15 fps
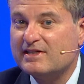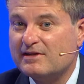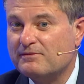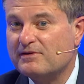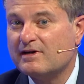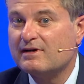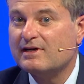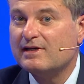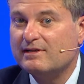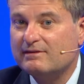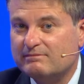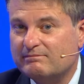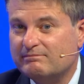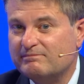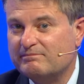the very,
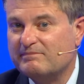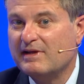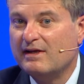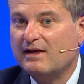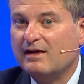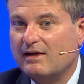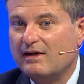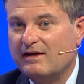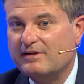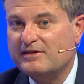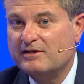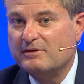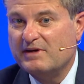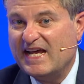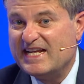
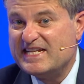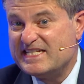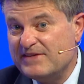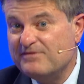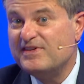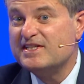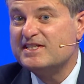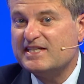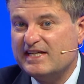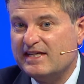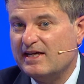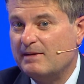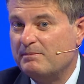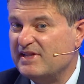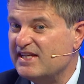you know, at its infancy.
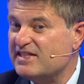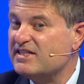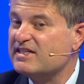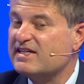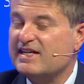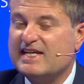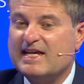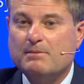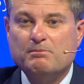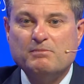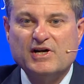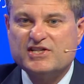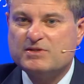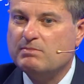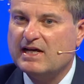But this is going to get
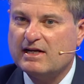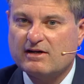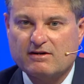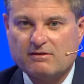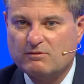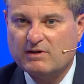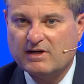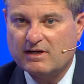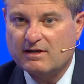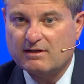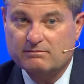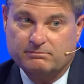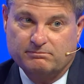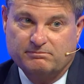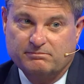much better,
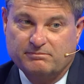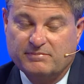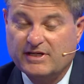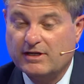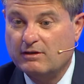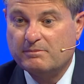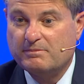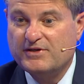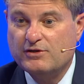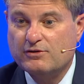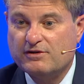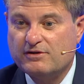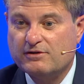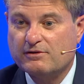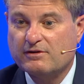where, you know,
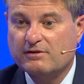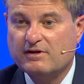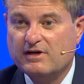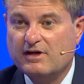you're